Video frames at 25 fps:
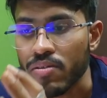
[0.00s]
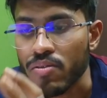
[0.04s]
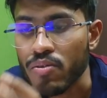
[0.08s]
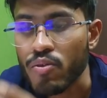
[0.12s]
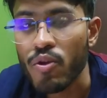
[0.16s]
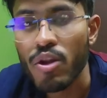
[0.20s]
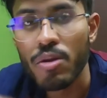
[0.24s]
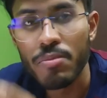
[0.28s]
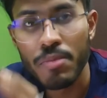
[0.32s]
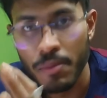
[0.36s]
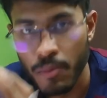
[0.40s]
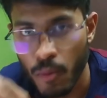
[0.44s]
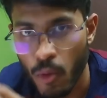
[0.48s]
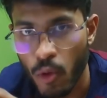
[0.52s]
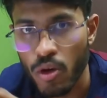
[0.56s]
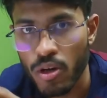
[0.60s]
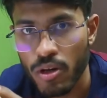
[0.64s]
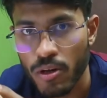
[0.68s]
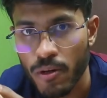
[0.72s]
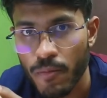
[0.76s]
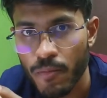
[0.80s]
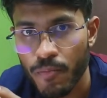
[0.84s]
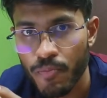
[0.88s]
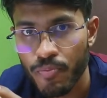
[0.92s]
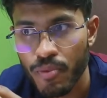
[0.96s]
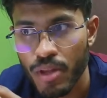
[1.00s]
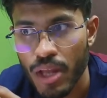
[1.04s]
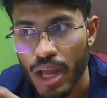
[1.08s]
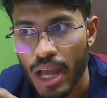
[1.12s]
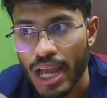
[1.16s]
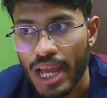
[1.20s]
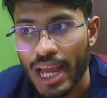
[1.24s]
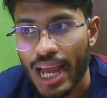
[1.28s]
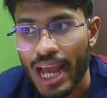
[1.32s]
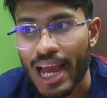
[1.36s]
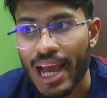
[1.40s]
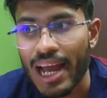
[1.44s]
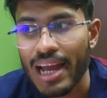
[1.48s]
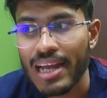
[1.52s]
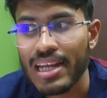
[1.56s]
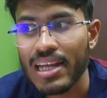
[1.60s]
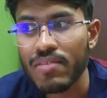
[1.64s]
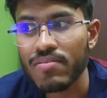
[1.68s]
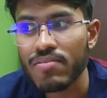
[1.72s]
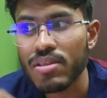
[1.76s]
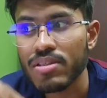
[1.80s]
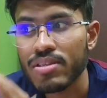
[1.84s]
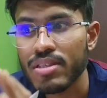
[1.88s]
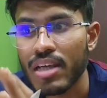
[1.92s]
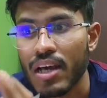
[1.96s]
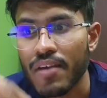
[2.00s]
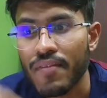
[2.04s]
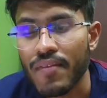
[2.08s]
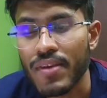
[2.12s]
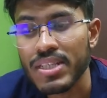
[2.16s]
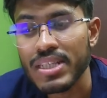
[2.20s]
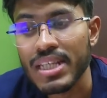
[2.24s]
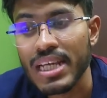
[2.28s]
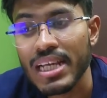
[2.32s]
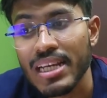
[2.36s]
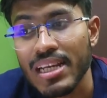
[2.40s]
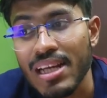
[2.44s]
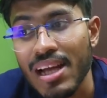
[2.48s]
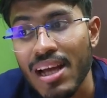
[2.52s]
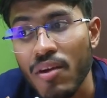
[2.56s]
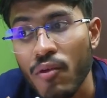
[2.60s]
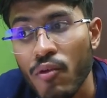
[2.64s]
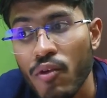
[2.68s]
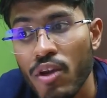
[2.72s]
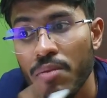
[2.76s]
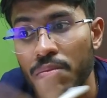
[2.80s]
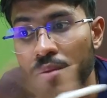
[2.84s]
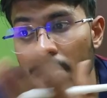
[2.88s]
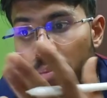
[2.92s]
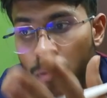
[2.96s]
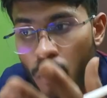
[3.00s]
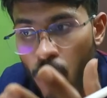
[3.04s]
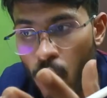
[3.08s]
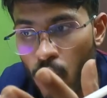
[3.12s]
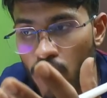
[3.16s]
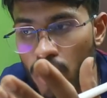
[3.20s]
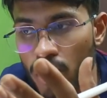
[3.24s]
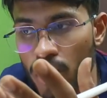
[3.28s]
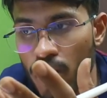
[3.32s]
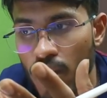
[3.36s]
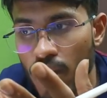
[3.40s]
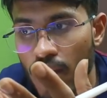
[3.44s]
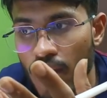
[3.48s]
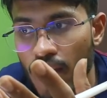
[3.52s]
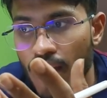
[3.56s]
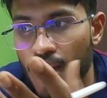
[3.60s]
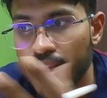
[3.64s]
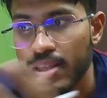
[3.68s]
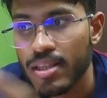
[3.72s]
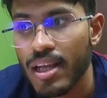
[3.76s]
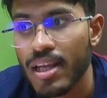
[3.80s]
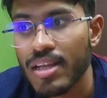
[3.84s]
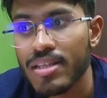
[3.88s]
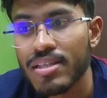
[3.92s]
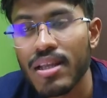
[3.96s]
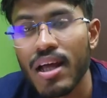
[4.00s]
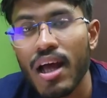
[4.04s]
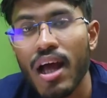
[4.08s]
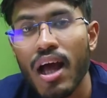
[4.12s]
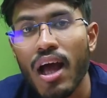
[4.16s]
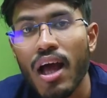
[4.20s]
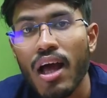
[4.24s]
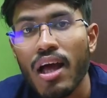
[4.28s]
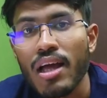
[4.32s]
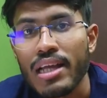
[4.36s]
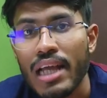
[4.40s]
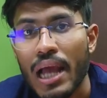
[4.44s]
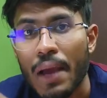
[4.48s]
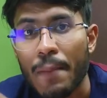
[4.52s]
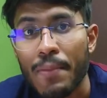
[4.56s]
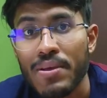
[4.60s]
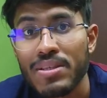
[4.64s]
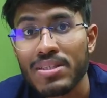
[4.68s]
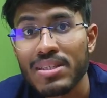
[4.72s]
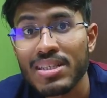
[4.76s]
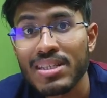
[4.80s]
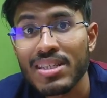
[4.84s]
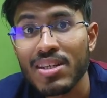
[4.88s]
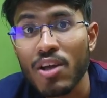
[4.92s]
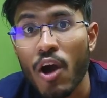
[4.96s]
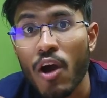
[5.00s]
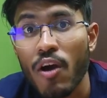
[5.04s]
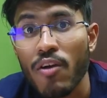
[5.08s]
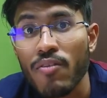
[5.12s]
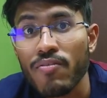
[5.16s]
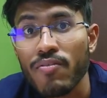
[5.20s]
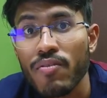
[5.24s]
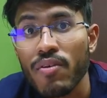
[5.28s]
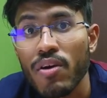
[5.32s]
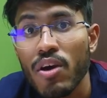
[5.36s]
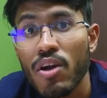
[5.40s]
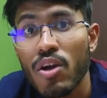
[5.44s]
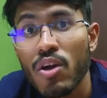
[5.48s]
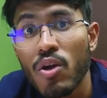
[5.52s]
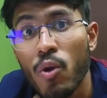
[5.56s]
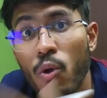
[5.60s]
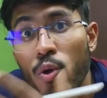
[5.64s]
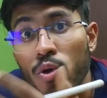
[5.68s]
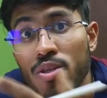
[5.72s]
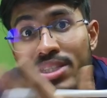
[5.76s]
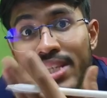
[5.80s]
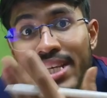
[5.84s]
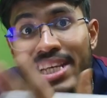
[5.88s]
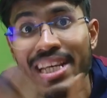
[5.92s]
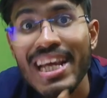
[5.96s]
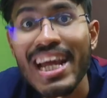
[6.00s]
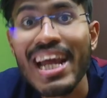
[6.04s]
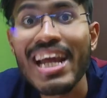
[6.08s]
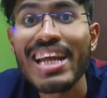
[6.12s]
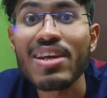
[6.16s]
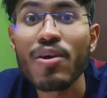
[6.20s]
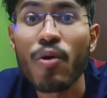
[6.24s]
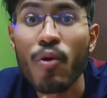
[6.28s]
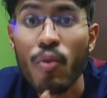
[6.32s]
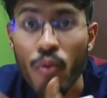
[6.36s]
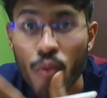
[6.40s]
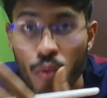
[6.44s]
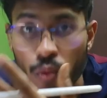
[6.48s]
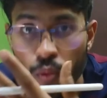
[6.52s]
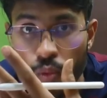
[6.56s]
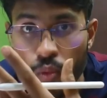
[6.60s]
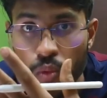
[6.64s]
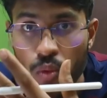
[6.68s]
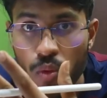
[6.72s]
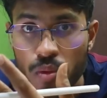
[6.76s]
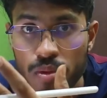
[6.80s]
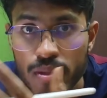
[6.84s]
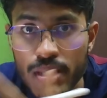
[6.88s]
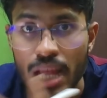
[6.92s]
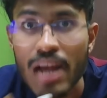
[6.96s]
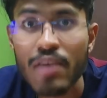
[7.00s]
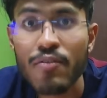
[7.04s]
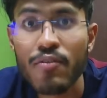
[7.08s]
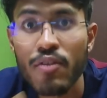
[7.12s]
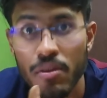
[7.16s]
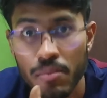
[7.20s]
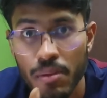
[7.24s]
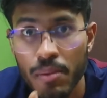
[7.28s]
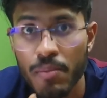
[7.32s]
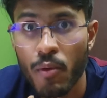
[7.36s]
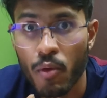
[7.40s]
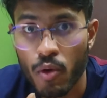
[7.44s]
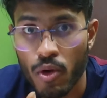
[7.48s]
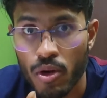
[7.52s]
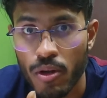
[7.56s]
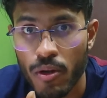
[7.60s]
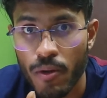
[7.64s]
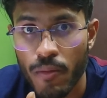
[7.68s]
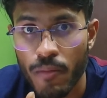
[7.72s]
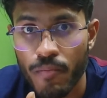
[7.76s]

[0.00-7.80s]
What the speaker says: will be more. And if the surface area will be more, then the capacity of losing heat, that will be more.